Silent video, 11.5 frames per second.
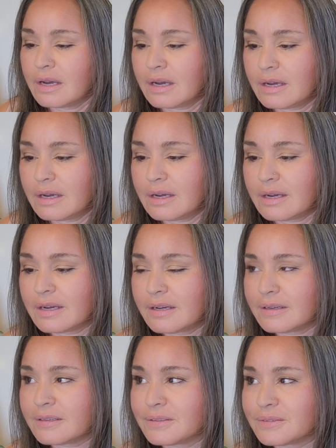
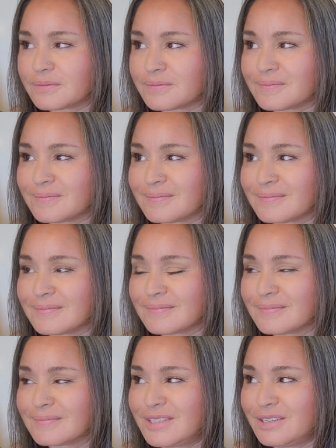Ah.
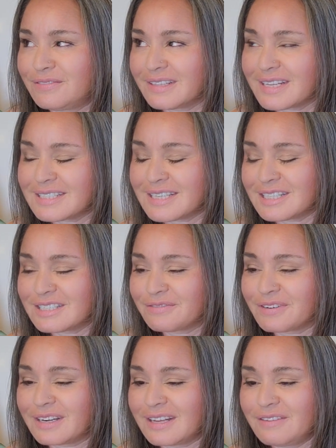Do you feel that sense of
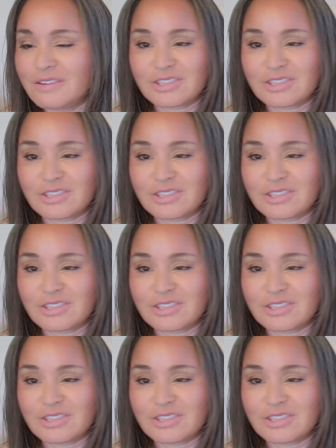relief?